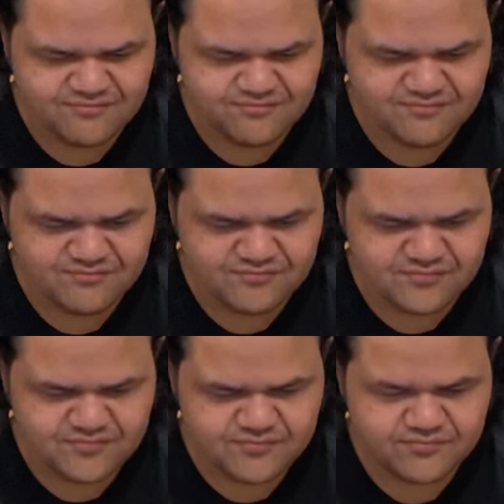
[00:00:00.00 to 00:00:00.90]

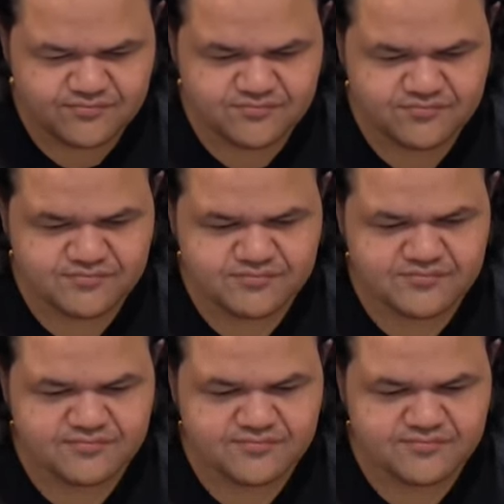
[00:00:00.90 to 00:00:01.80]

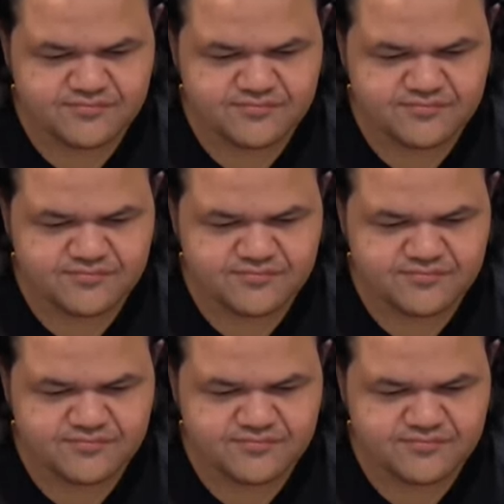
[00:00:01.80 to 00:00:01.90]
[no speech]